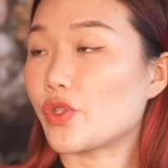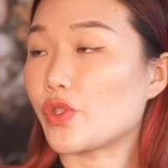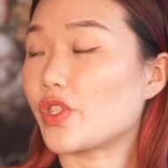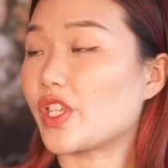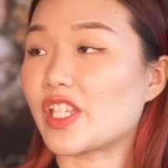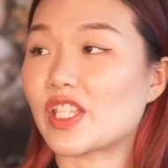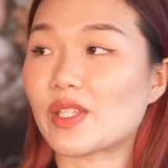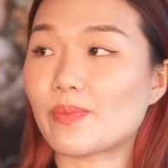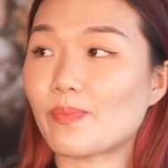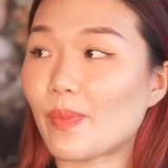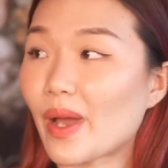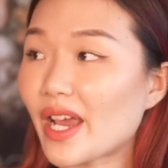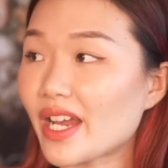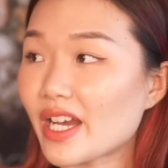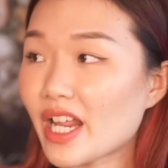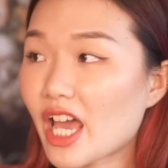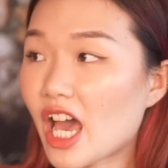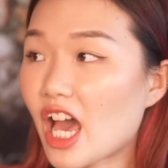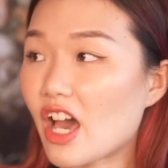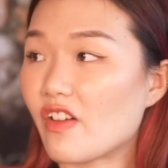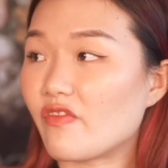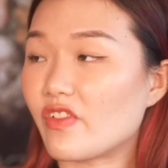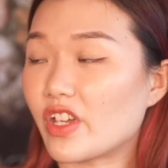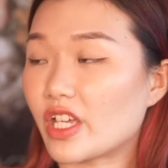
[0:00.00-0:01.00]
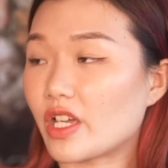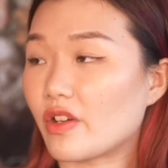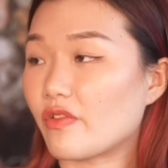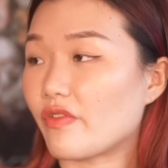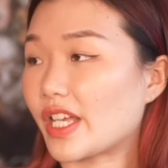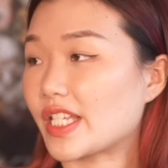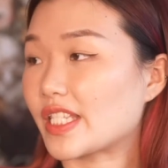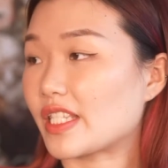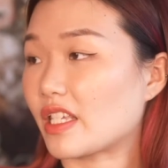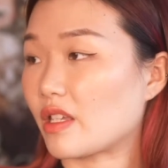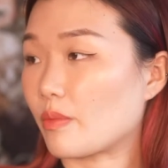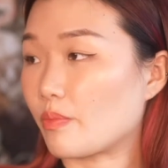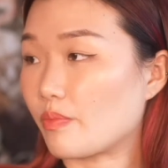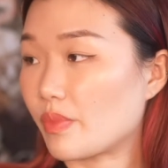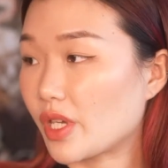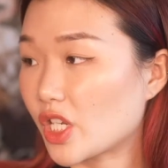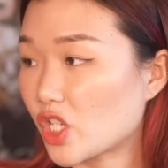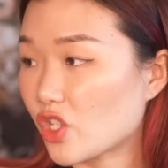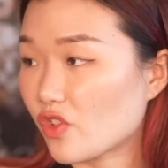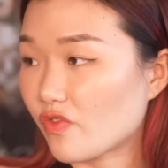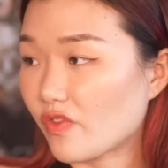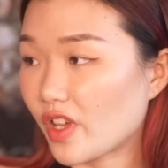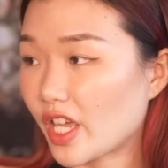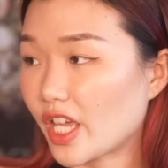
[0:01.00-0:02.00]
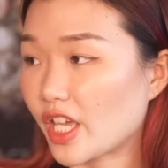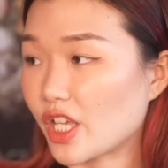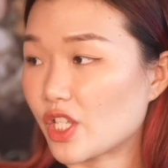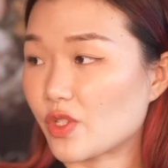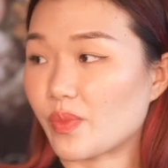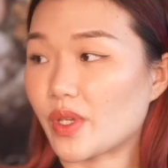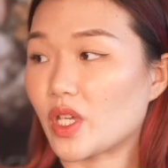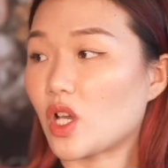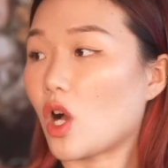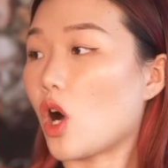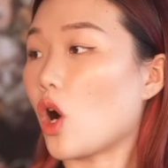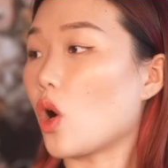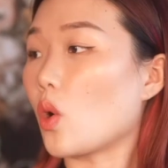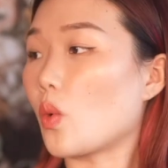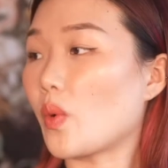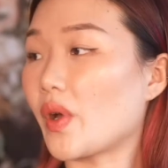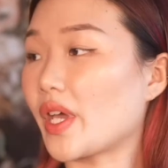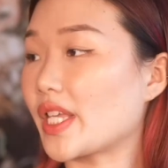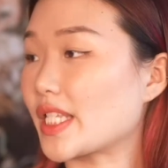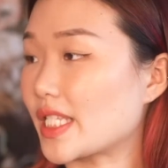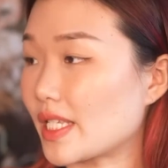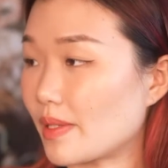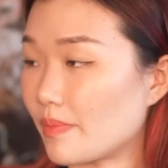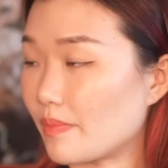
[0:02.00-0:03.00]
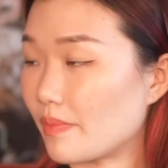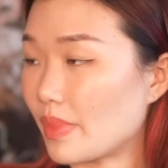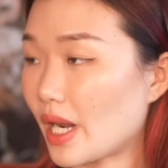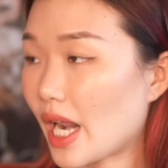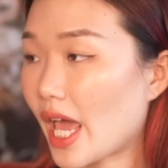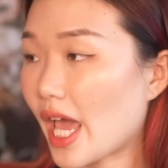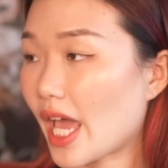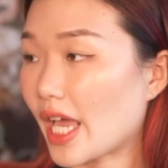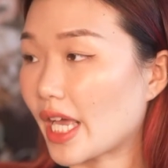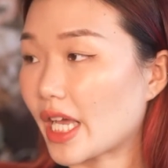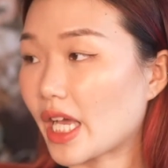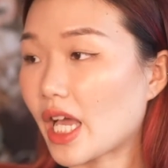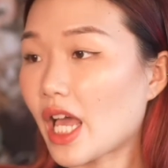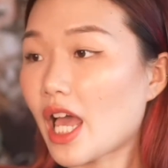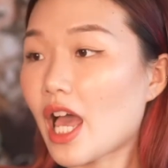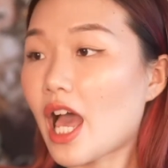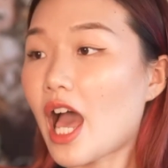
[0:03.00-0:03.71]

Despite having a resting bitch face, being always in black,